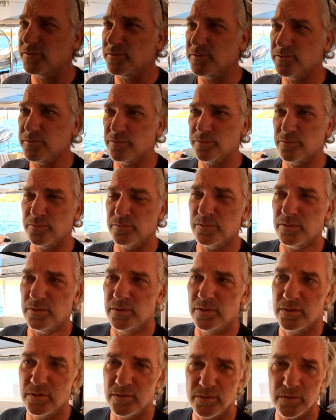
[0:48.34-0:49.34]
to
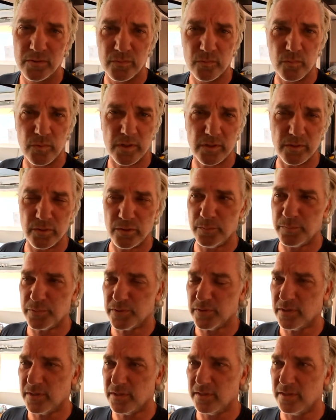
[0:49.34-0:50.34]
Guadeloupe,
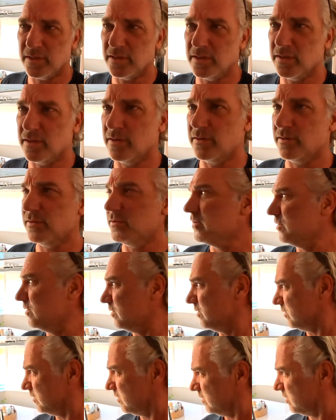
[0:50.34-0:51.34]
and
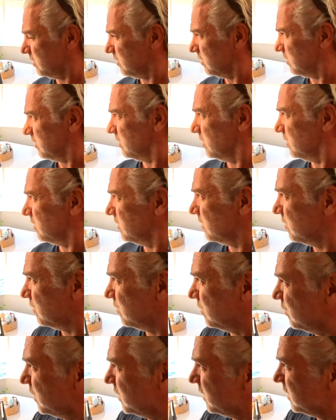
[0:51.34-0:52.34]

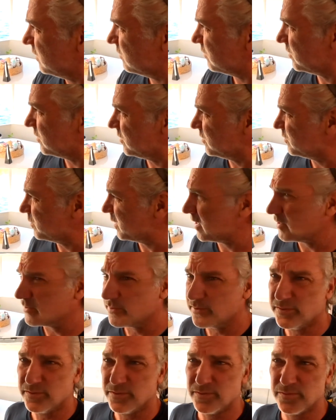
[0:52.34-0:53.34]
when we leave on these
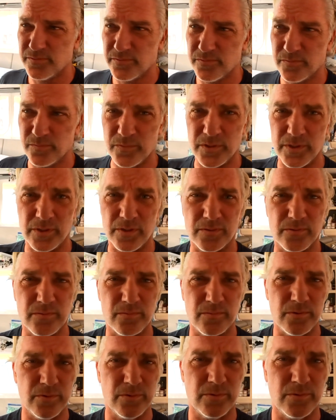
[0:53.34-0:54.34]
passages, we go
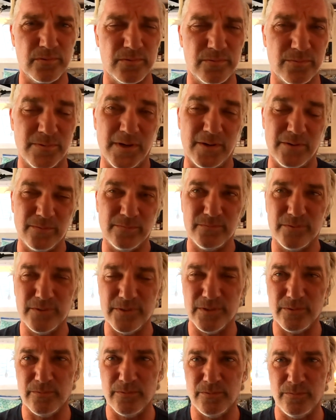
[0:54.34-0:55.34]
through, well,
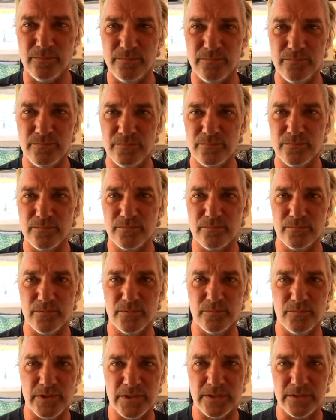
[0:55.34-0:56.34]
really when
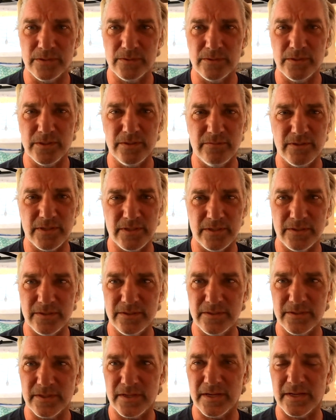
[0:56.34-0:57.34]
we leave
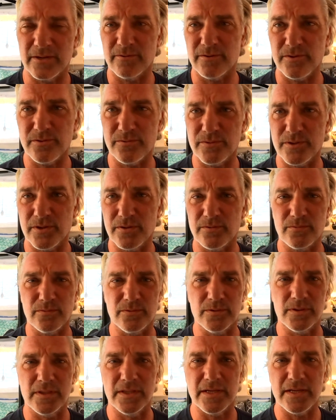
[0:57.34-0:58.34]
any anchorage, we go
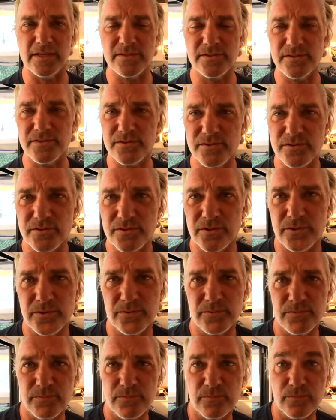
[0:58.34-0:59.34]
through a list.
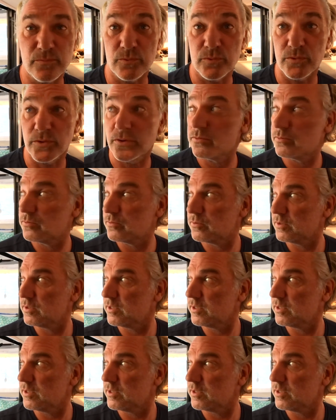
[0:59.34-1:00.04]
So we'll go through the